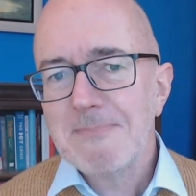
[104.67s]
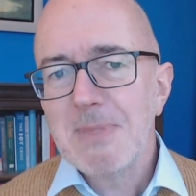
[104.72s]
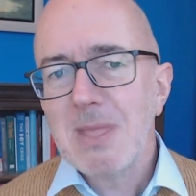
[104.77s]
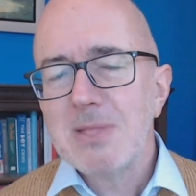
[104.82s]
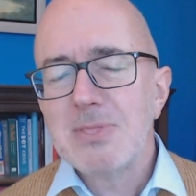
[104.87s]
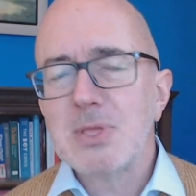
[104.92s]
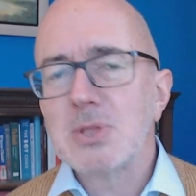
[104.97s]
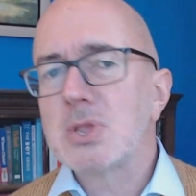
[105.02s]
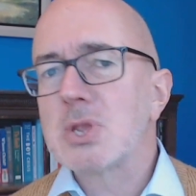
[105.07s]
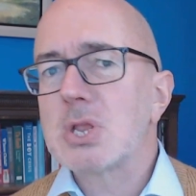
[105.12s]

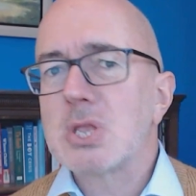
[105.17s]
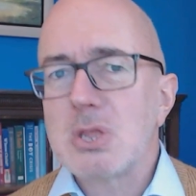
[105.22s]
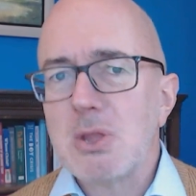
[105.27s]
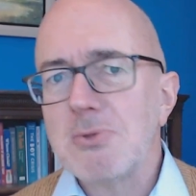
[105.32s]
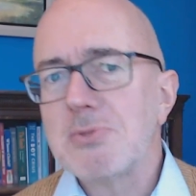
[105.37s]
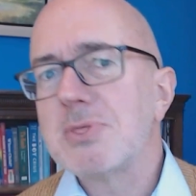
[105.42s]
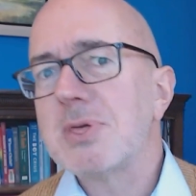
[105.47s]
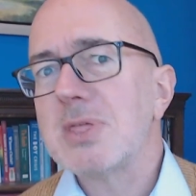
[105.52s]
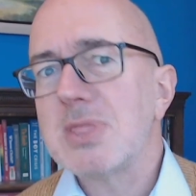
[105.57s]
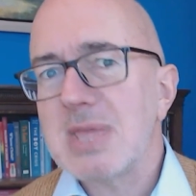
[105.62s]
They just don't
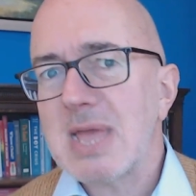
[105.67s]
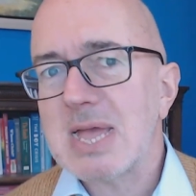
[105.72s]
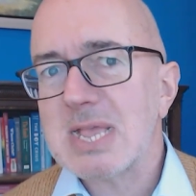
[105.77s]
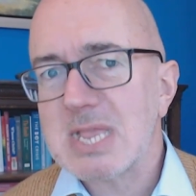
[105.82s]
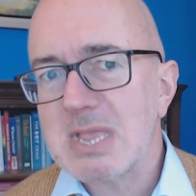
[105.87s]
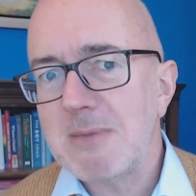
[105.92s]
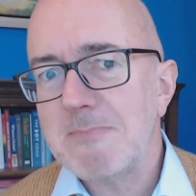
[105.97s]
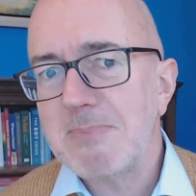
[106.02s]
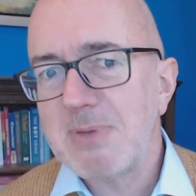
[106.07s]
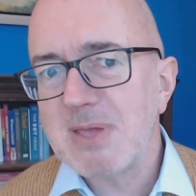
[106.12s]
think the
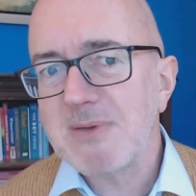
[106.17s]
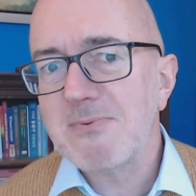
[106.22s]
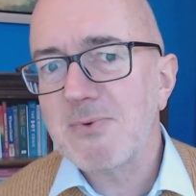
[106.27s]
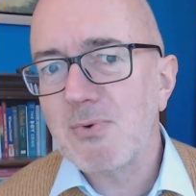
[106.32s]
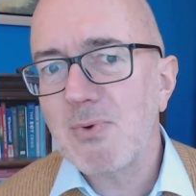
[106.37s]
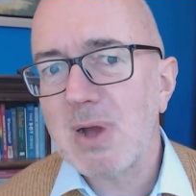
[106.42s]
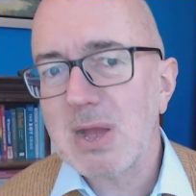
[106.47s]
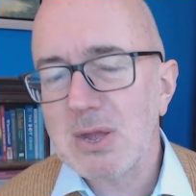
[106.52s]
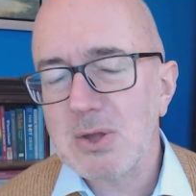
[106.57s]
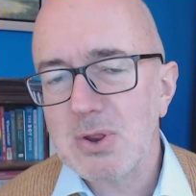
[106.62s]
SNP have
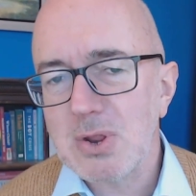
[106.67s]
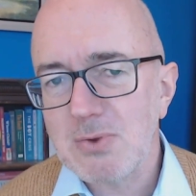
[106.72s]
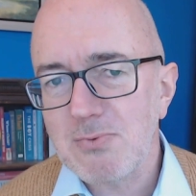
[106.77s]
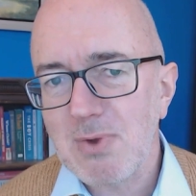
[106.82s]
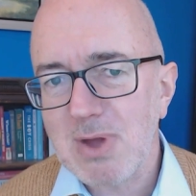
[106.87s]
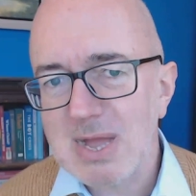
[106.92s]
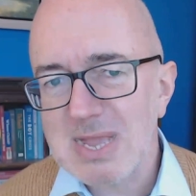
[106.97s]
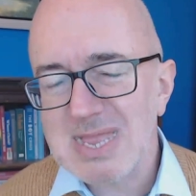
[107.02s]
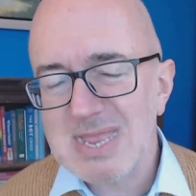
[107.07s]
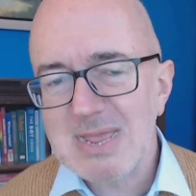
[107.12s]
quite got it
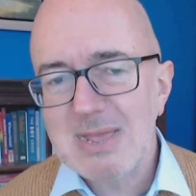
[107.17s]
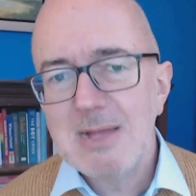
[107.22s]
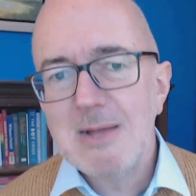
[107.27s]
right.